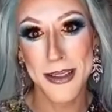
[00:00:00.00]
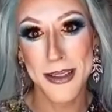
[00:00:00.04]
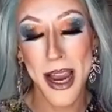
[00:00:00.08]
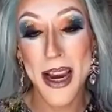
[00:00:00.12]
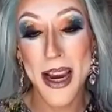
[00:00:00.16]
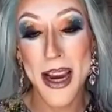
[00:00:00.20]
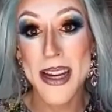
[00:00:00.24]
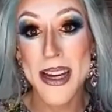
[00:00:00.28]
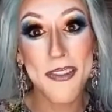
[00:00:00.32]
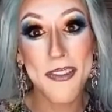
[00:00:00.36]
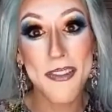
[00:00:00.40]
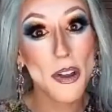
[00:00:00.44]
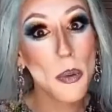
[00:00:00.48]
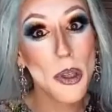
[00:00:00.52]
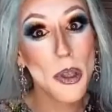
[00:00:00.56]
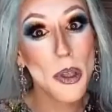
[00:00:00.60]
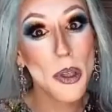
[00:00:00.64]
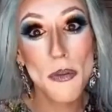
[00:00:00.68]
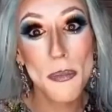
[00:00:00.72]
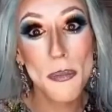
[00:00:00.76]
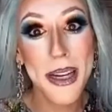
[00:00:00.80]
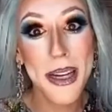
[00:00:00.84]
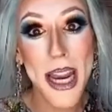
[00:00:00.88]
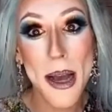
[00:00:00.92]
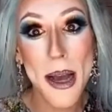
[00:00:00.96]
I never would
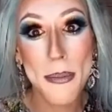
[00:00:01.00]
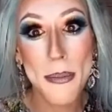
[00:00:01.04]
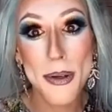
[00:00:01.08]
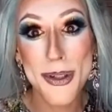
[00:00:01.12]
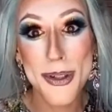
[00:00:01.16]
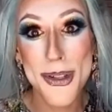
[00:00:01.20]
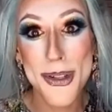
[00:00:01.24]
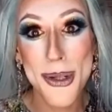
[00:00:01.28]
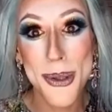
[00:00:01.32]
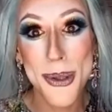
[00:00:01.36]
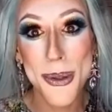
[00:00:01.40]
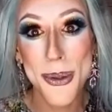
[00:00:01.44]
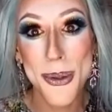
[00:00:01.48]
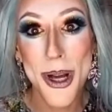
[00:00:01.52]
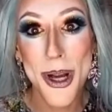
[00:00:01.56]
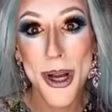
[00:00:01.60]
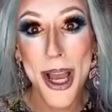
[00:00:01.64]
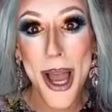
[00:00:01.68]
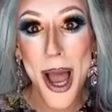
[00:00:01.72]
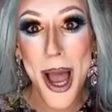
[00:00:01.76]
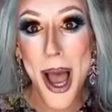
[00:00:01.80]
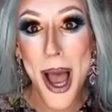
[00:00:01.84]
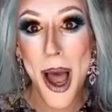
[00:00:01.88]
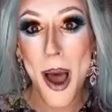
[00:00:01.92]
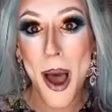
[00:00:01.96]
have been able to
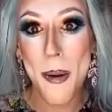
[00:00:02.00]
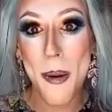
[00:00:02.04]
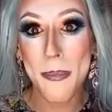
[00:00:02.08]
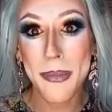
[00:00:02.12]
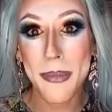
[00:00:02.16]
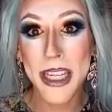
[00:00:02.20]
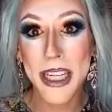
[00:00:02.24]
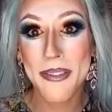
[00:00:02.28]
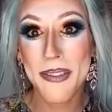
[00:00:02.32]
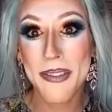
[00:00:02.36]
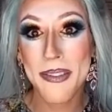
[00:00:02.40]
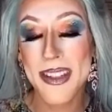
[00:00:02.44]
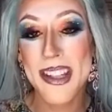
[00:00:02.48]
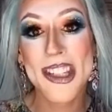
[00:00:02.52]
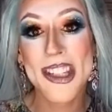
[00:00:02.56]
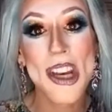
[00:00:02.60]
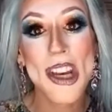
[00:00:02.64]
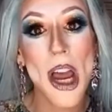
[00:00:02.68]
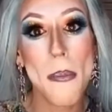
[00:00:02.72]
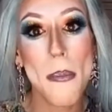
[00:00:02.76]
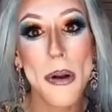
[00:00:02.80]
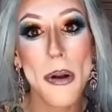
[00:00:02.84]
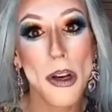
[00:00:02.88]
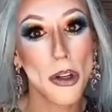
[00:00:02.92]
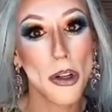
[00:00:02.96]
even
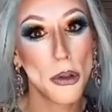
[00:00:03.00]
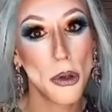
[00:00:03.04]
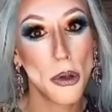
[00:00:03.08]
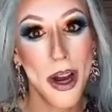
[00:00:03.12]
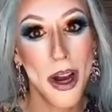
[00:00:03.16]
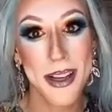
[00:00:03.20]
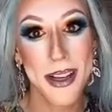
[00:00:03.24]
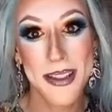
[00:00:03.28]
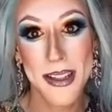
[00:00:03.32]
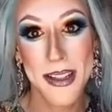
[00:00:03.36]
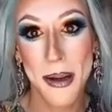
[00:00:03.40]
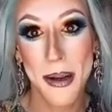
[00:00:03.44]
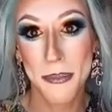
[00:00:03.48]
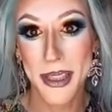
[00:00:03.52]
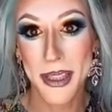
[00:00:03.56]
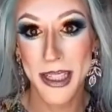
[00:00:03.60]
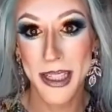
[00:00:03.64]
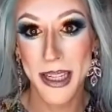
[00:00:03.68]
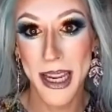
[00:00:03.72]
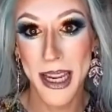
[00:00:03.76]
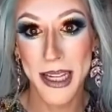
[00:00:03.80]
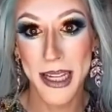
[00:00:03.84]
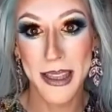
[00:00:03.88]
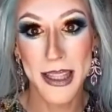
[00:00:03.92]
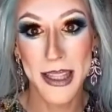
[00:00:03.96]
stumble across something
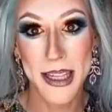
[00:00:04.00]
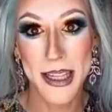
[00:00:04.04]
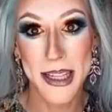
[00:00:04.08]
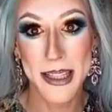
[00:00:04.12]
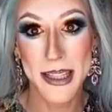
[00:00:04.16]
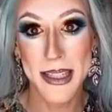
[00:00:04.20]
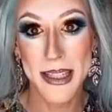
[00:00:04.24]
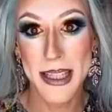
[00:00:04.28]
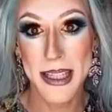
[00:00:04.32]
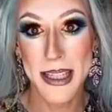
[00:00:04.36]
like this.